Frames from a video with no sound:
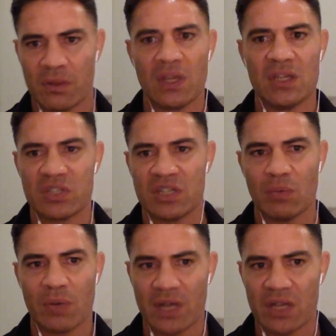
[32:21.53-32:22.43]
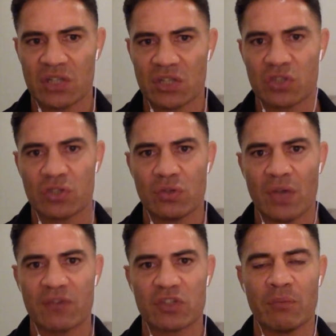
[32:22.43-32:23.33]
these Tier 1 nations do
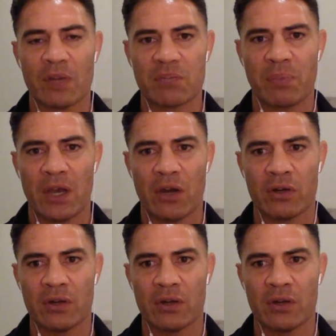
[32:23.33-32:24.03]
have so much power.